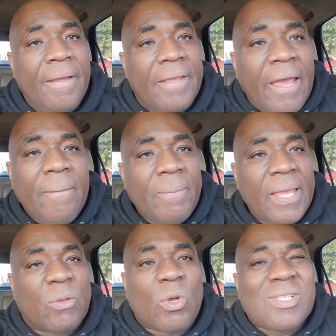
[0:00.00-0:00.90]
Yeah?
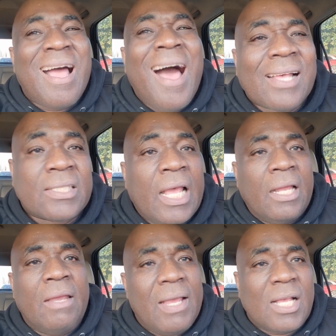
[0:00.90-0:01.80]
It was not
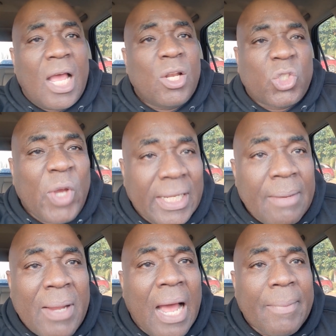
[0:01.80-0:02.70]
and I threat
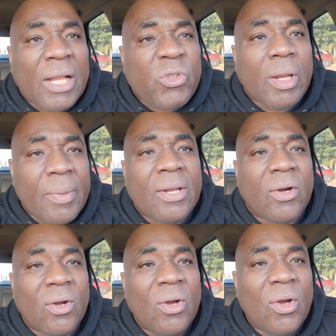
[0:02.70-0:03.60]
them call me and threat me now.
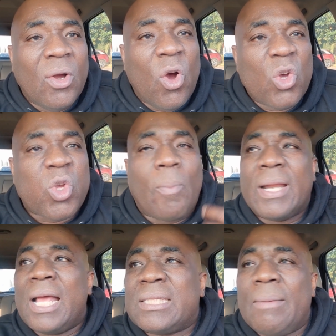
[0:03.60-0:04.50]

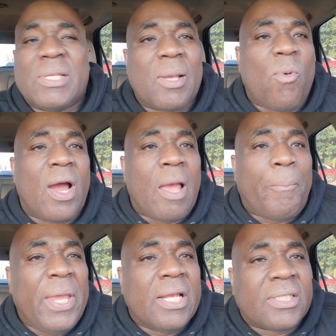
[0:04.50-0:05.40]
Somebody tell me, say, boy, you
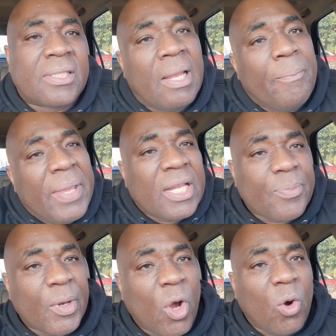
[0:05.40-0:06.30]
page, them page
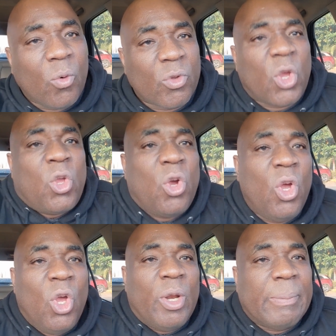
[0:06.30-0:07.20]
me now. Say,
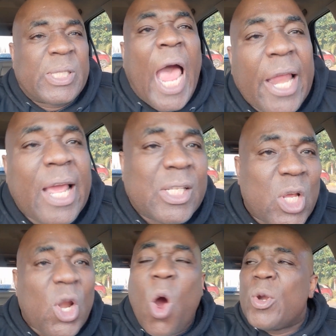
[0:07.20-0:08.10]
them silent
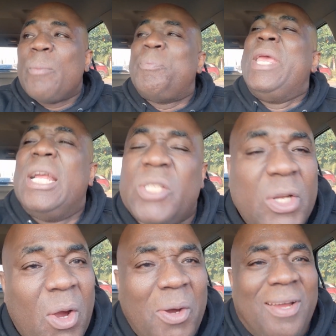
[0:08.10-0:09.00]
you know, them page you know.